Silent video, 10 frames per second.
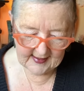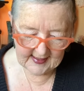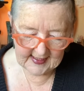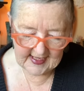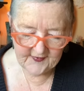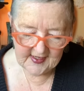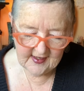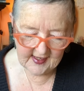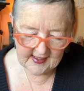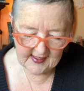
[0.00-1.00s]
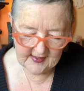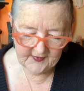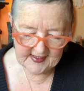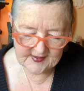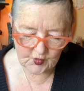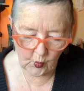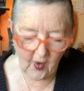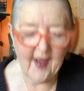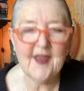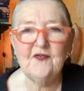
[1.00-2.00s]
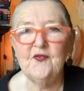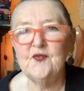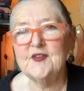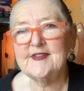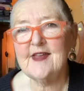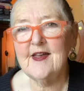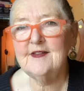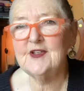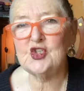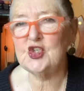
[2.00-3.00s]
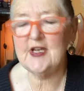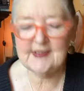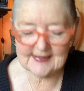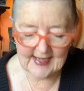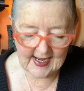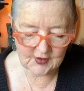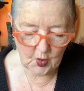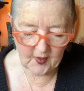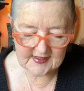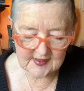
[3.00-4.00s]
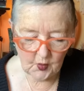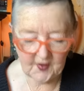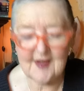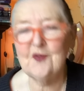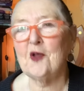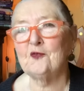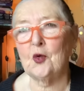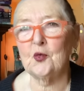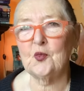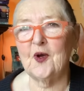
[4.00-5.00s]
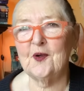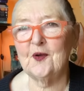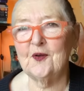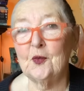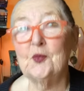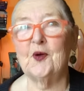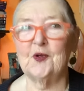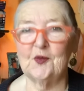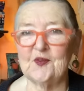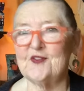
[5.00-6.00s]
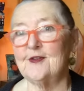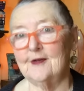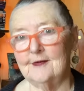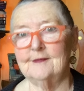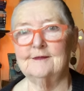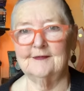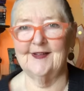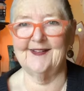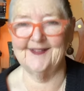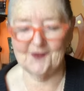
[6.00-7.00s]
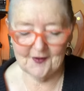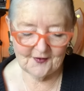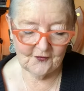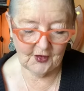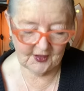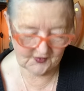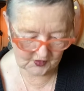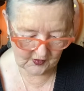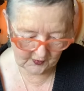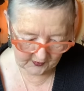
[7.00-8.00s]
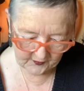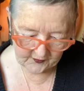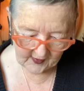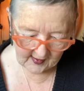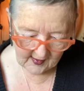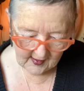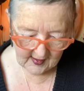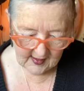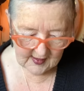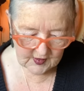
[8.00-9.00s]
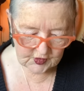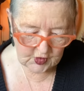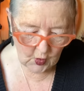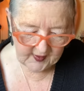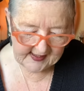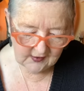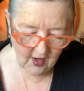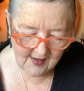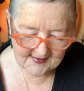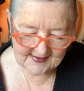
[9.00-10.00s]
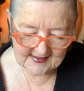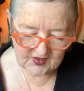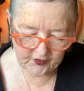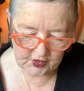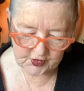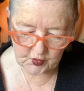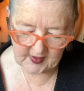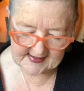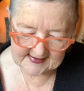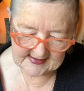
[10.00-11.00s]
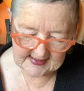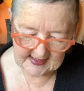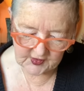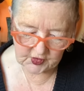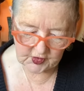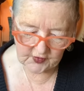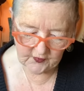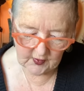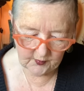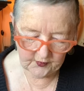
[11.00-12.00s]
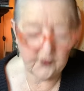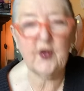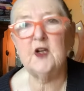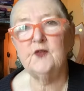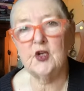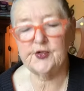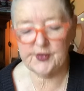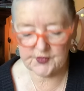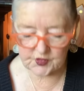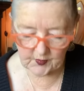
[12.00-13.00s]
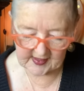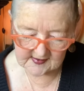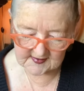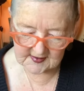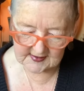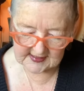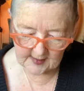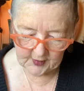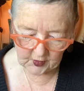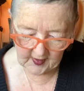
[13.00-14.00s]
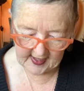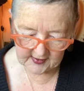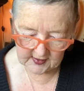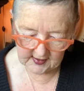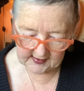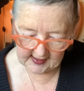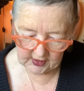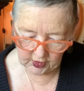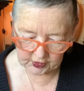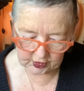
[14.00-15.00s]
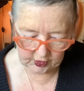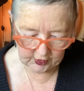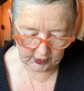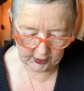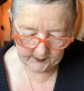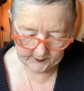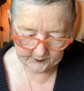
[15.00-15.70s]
Even his wife said that she had no idea what he thought of Goldwater. Goldwater was, very conservative. So he lost this first race that he entered, very, very close race, to the Democrat, a guy called Kerner,